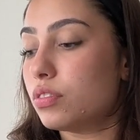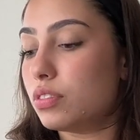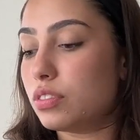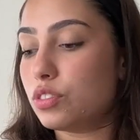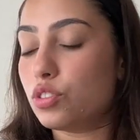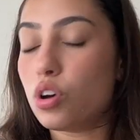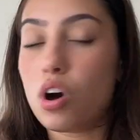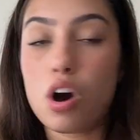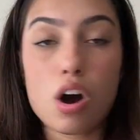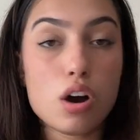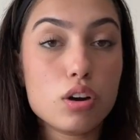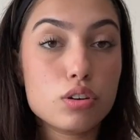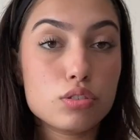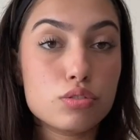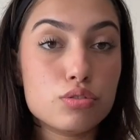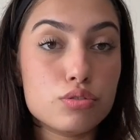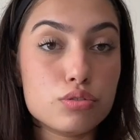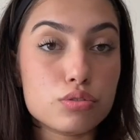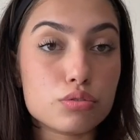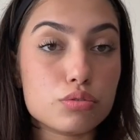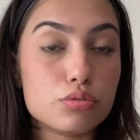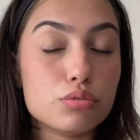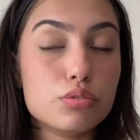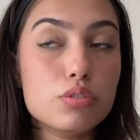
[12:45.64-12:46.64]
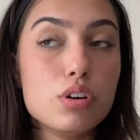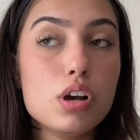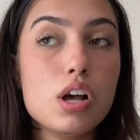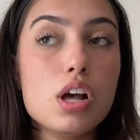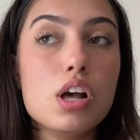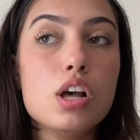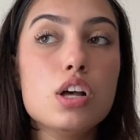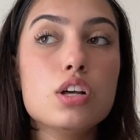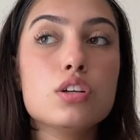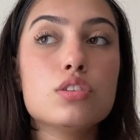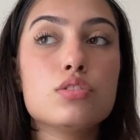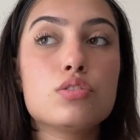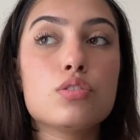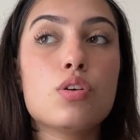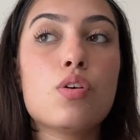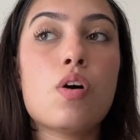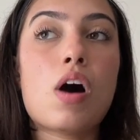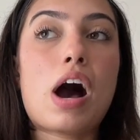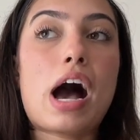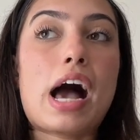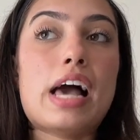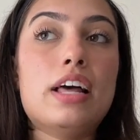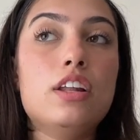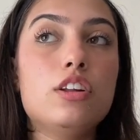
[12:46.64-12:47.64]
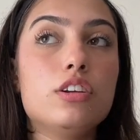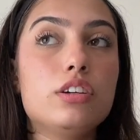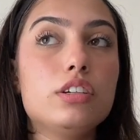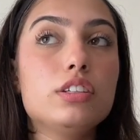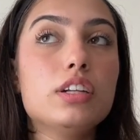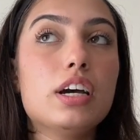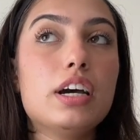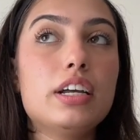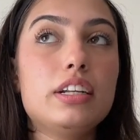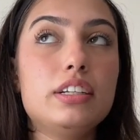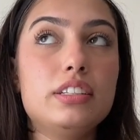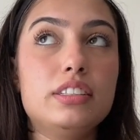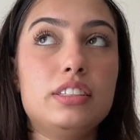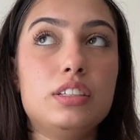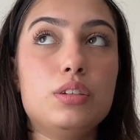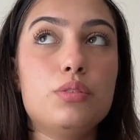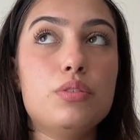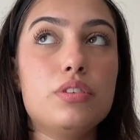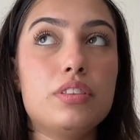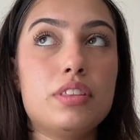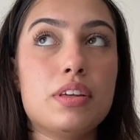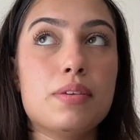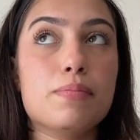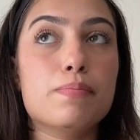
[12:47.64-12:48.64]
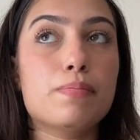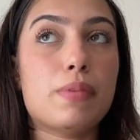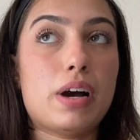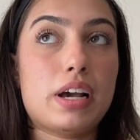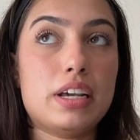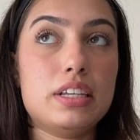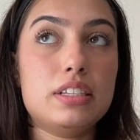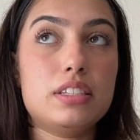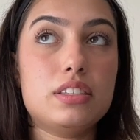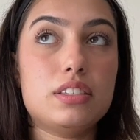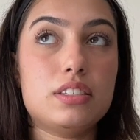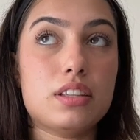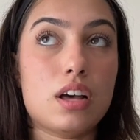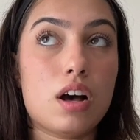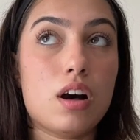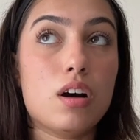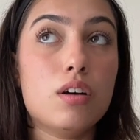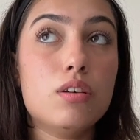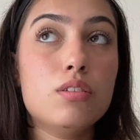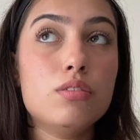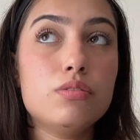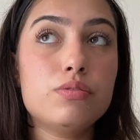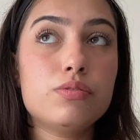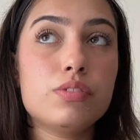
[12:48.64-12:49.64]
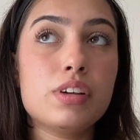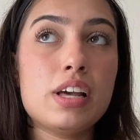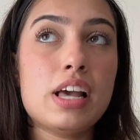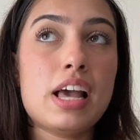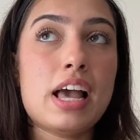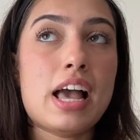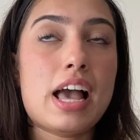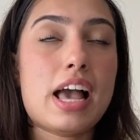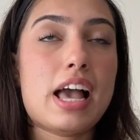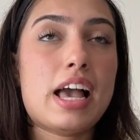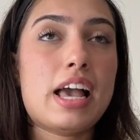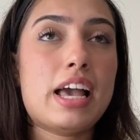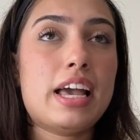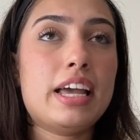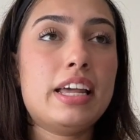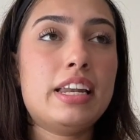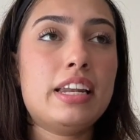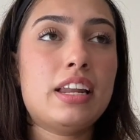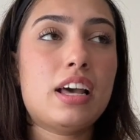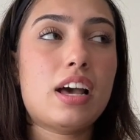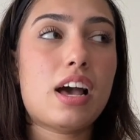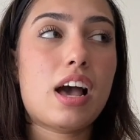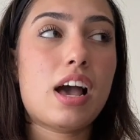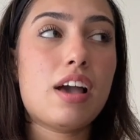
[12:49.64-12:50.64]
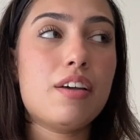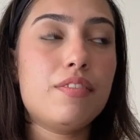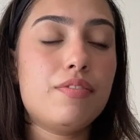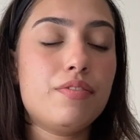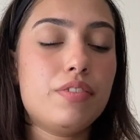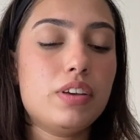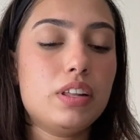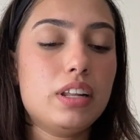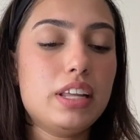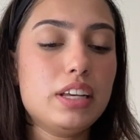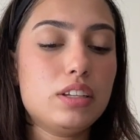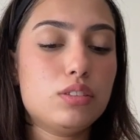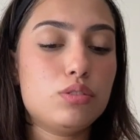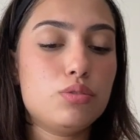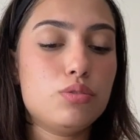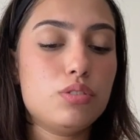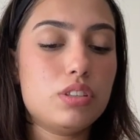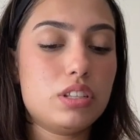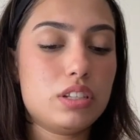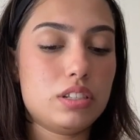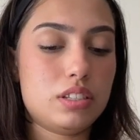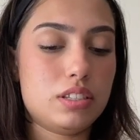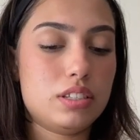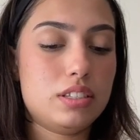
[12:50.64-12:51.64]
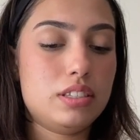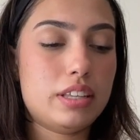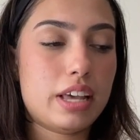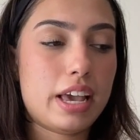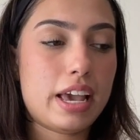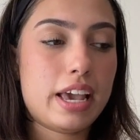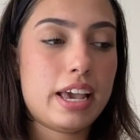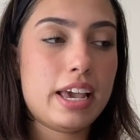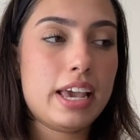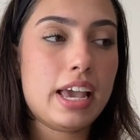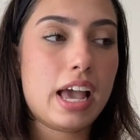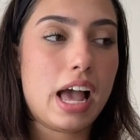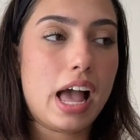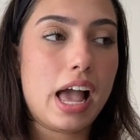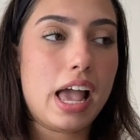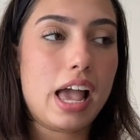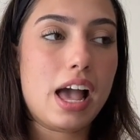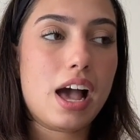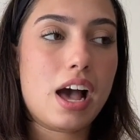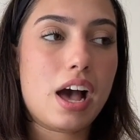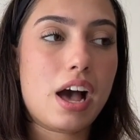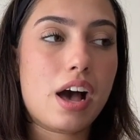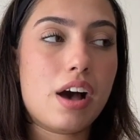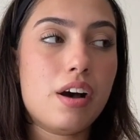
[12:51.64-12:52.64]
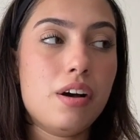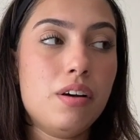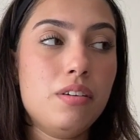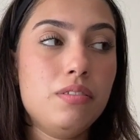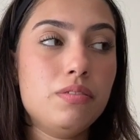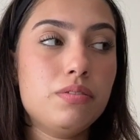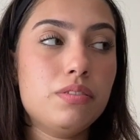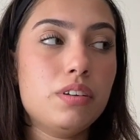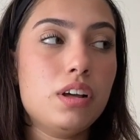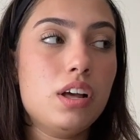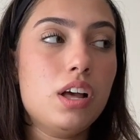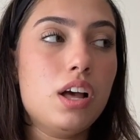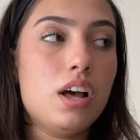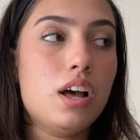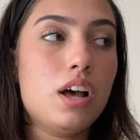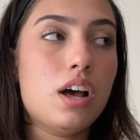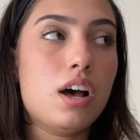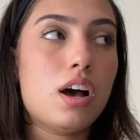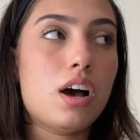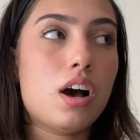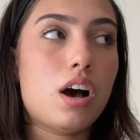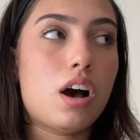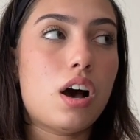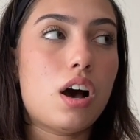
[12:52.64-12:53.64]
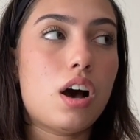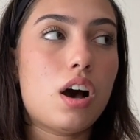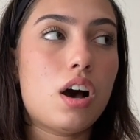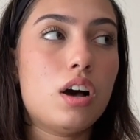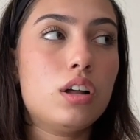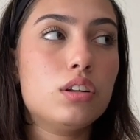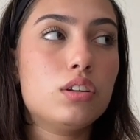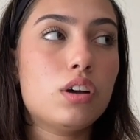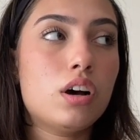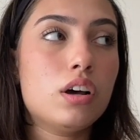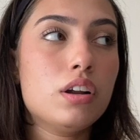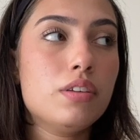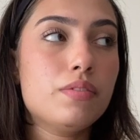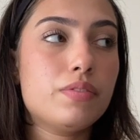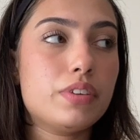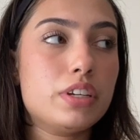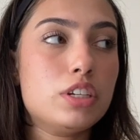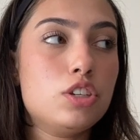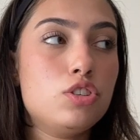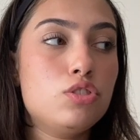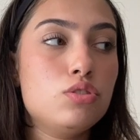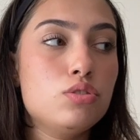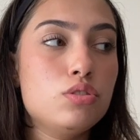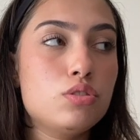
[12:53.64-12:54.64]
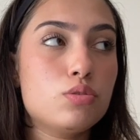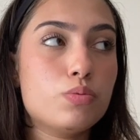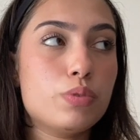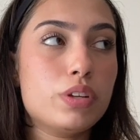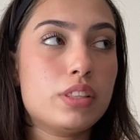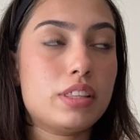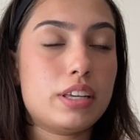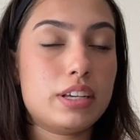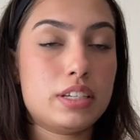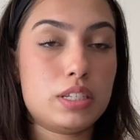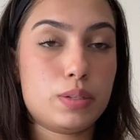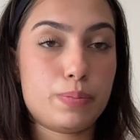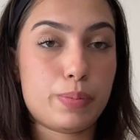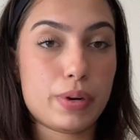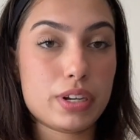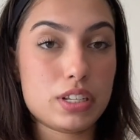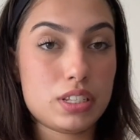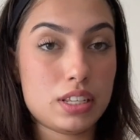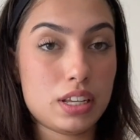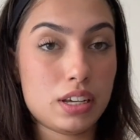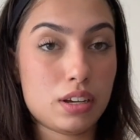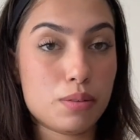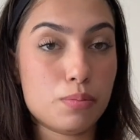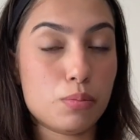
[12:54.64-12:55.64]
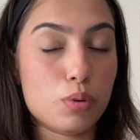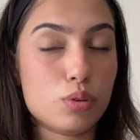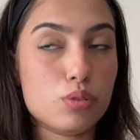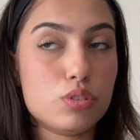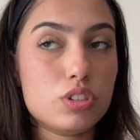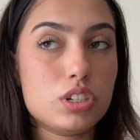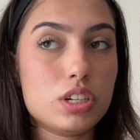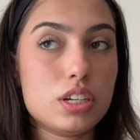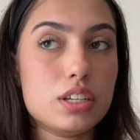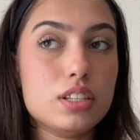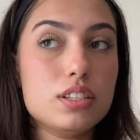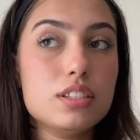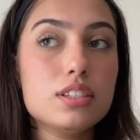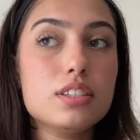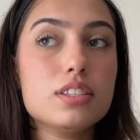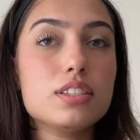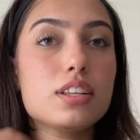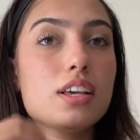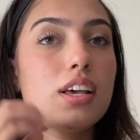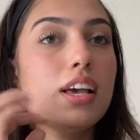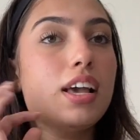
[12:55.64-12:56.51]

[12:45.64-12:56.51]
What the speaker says: talk to. So I learned how to deal with it myself. And I feel like to this day, I have a lot of issues with expressing emotions.